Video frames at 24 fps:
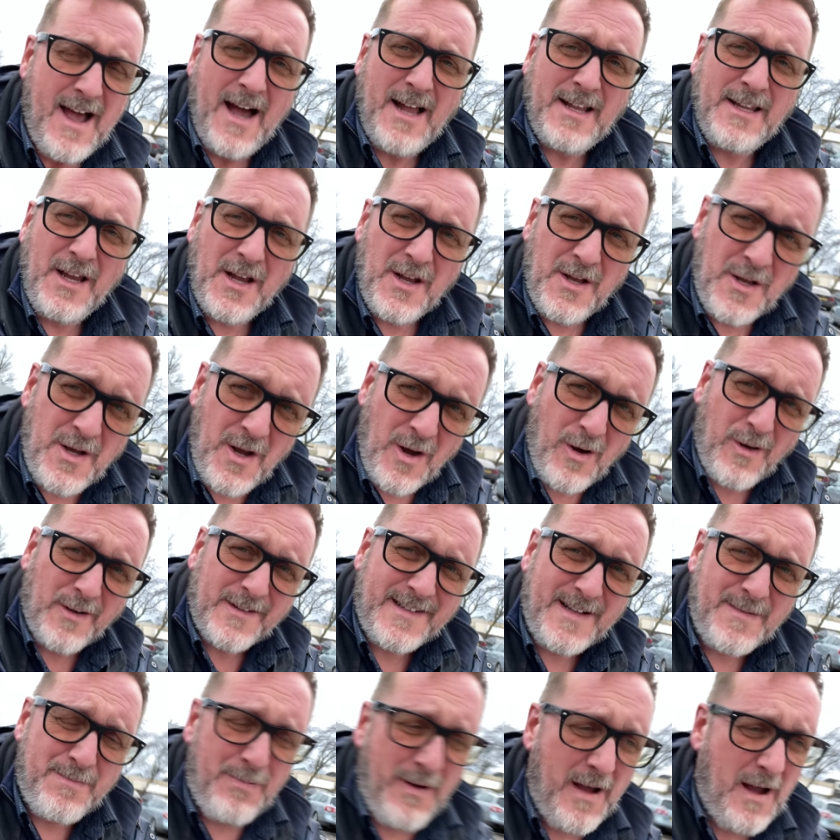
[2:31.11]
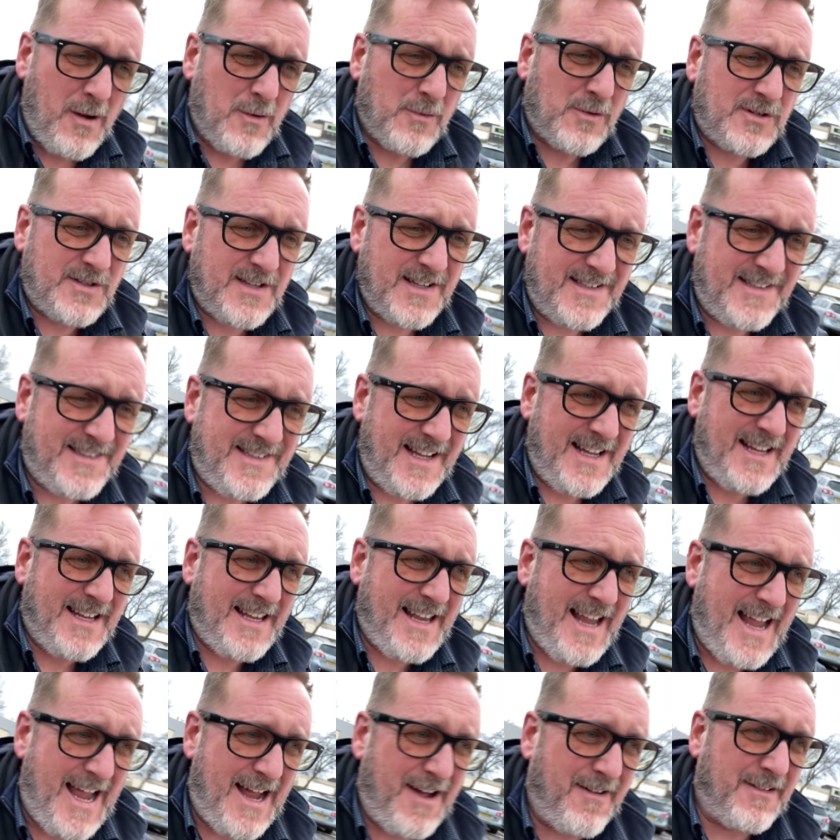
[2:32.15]
And you're not supposed to sit
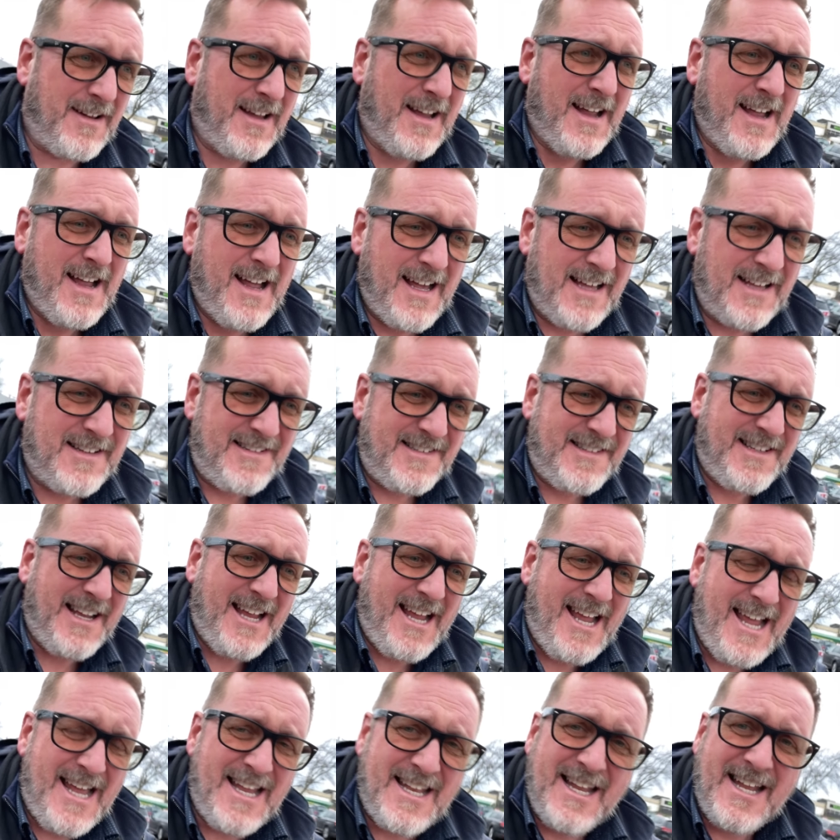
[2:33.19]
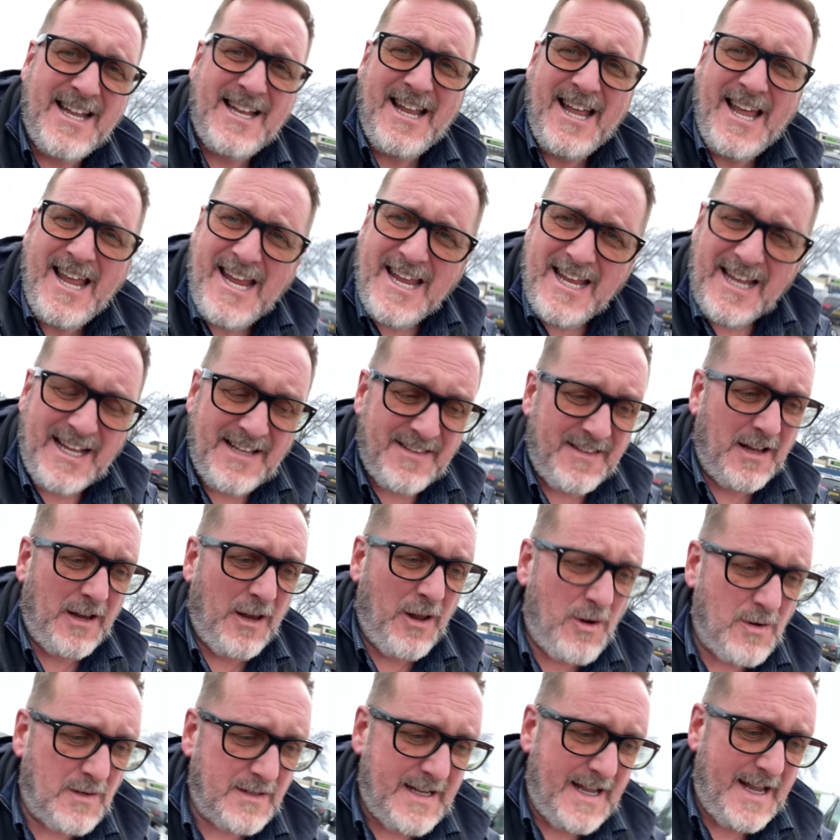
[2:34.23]
down and sit in and eat in the
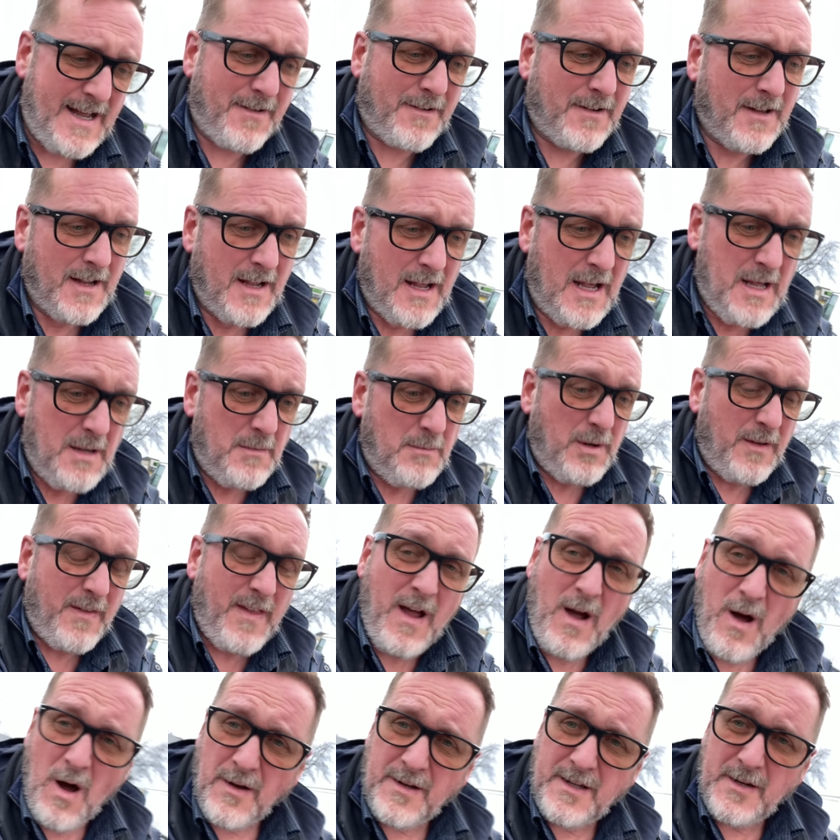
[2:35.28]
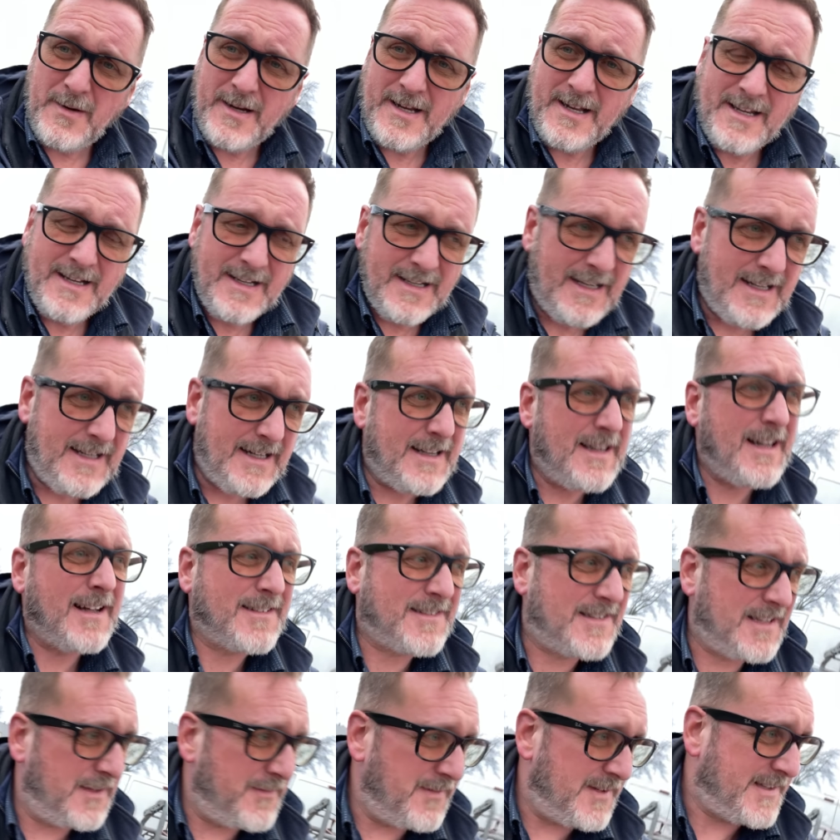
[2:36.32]
lockdown, but they are doing in that
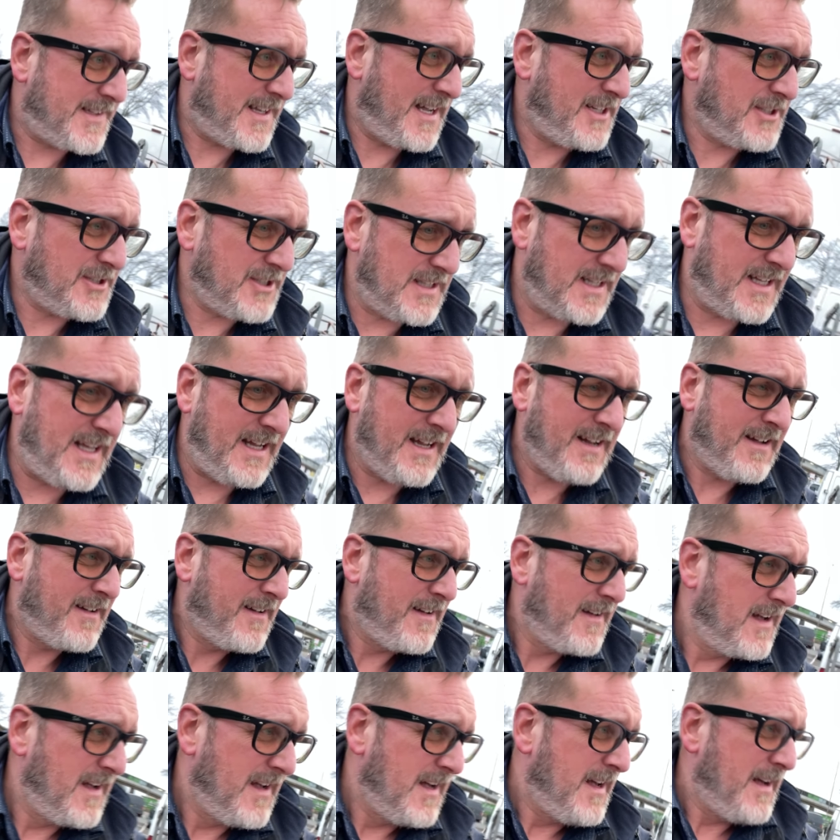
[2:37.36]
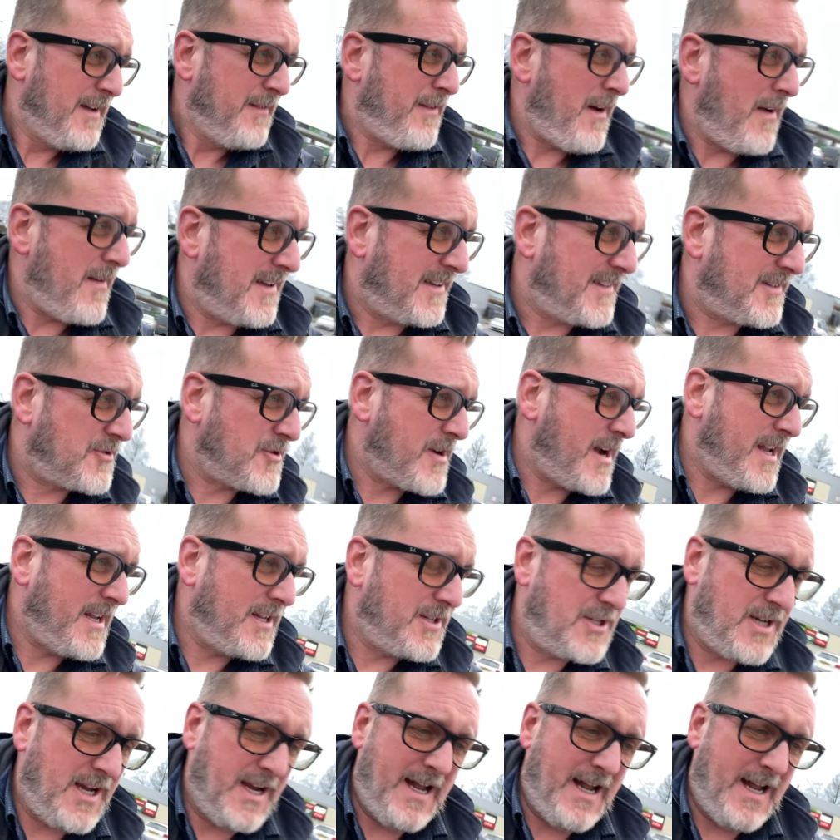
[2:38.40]
service station there. Very strange.